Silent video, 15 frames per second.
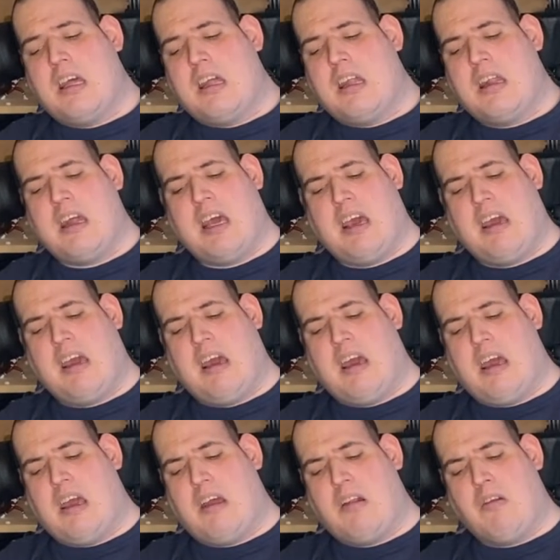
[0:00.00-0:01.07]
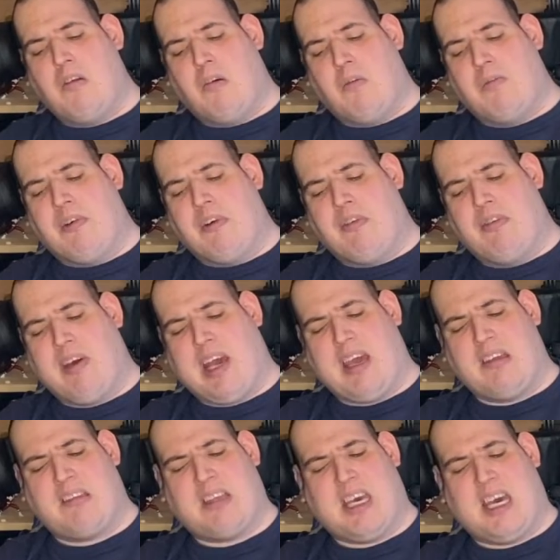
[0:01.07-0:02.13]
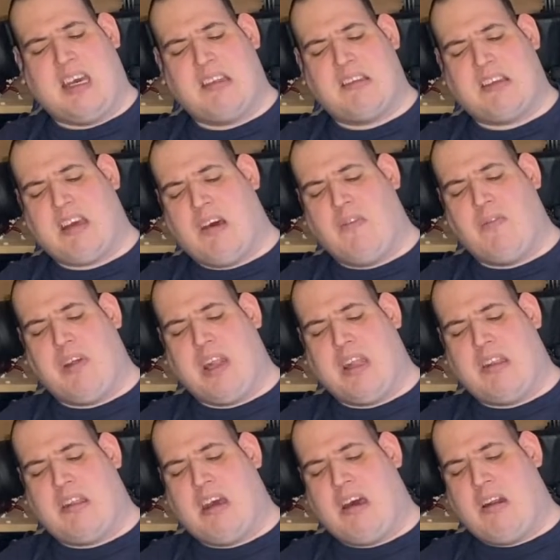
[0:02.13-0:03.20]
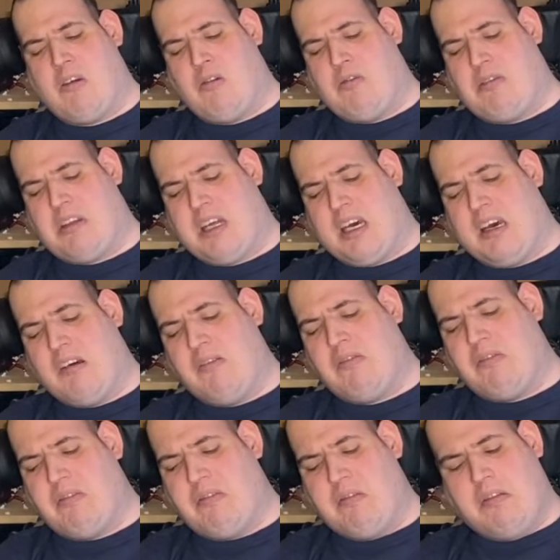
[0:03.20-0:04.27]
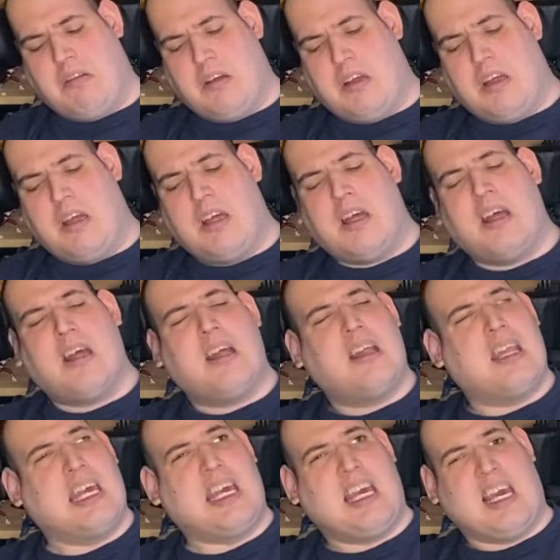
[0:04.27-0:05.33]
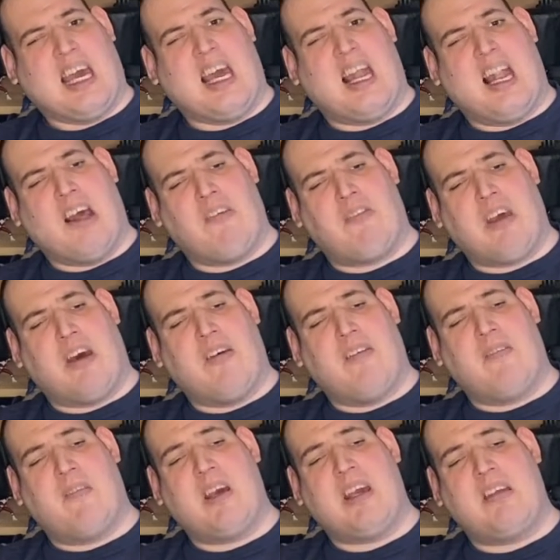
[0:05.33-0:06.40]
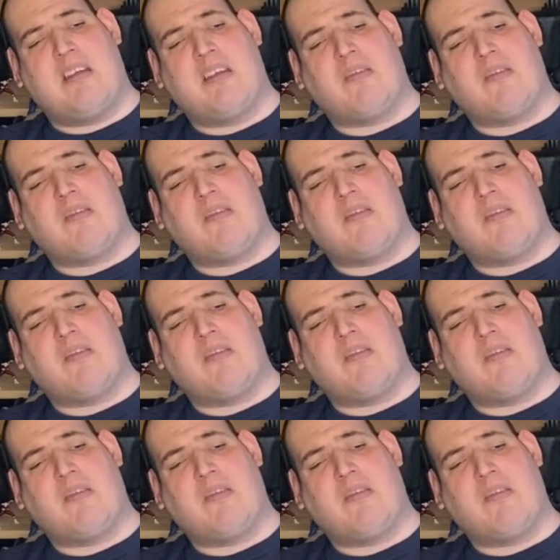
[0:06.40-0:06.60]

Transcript: the normal figure stands come with a ton of stuff that you get leftover pieces